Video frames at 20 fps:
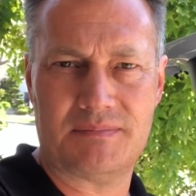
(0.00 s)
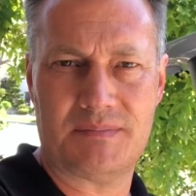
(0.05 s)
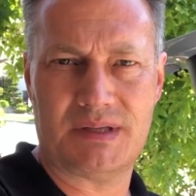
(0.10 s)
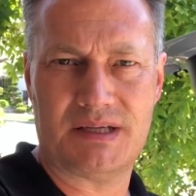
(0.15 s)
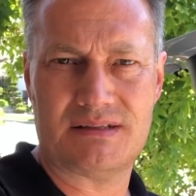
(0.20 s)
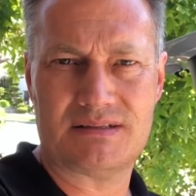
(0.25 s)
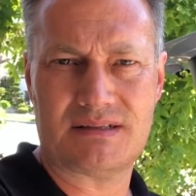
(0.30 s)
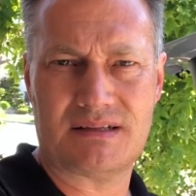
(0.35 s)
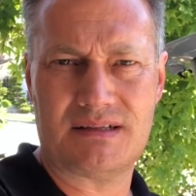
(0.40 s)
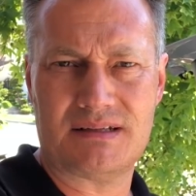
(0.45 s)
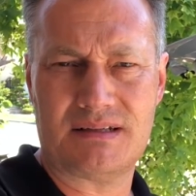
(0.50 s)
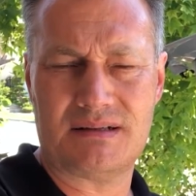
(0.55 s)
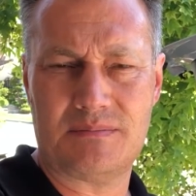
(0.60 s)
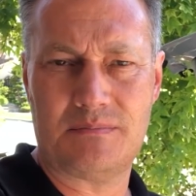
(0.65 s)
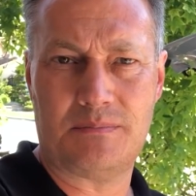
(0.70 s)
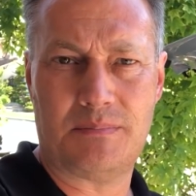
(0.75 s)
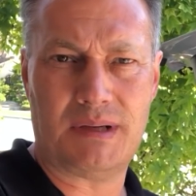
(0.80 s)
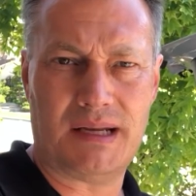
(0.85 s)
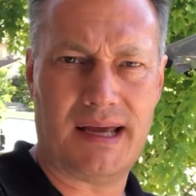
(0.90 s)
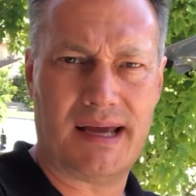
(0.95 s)
There's a little
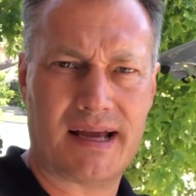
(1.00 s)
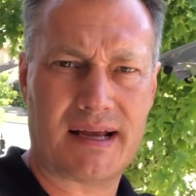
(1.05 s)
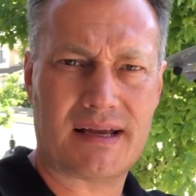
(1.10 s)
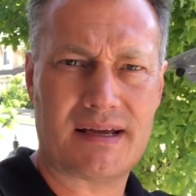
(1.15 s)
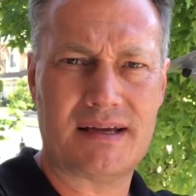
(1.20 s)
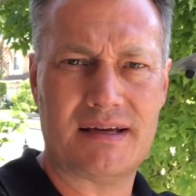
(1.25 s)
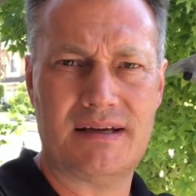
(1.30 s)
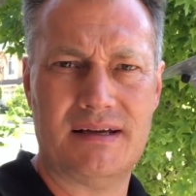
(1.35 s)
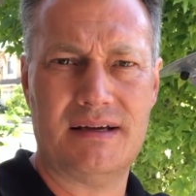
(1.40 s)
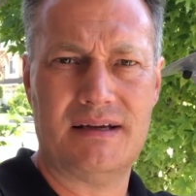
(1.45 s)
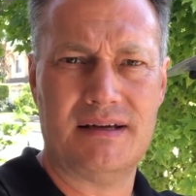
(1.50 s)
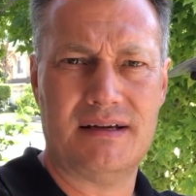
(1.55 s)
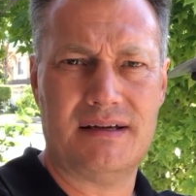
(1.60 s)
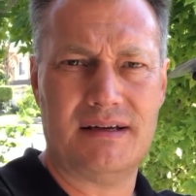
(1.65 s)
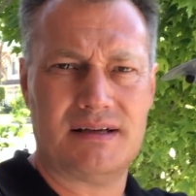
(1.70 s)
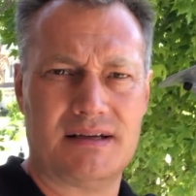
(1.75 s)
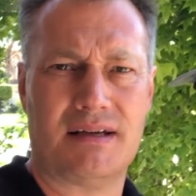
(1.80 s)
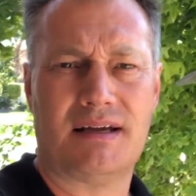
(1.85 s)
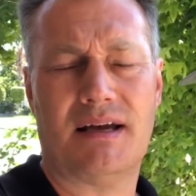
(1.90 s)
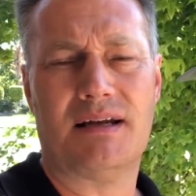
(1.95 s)
black
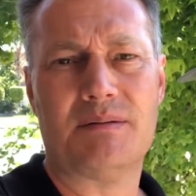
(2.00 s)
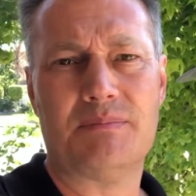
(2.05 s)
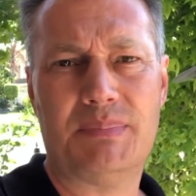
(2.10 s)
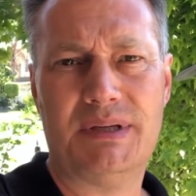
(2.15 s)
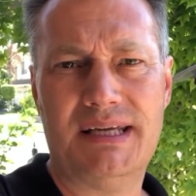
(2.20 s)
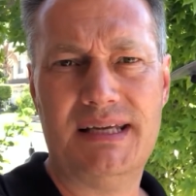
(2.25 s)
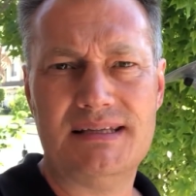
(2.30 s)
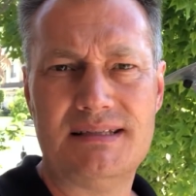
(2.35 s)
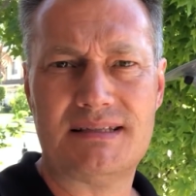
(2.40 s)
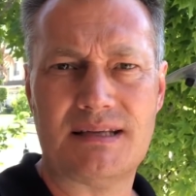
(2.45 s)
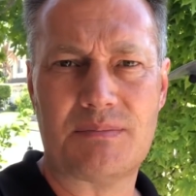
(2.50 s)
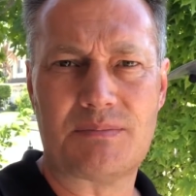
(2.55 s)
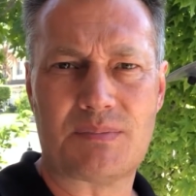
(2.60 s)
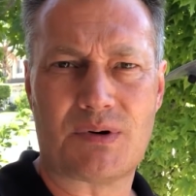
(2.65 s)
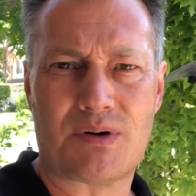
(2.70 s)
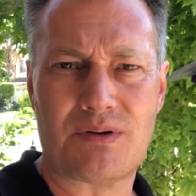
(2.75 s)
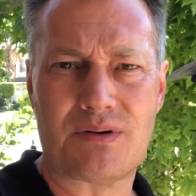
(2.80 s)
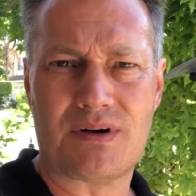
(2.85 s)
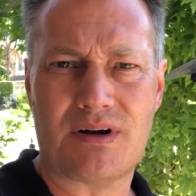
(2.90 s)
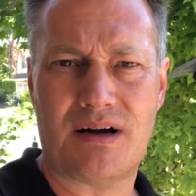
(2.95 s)
kind of piece that
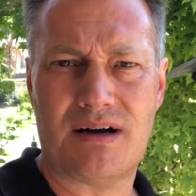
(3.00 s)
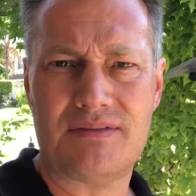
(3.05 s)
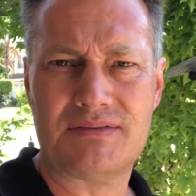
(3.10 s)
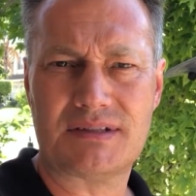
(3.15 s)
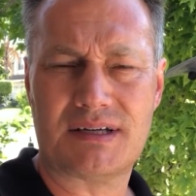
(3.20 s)
broke off.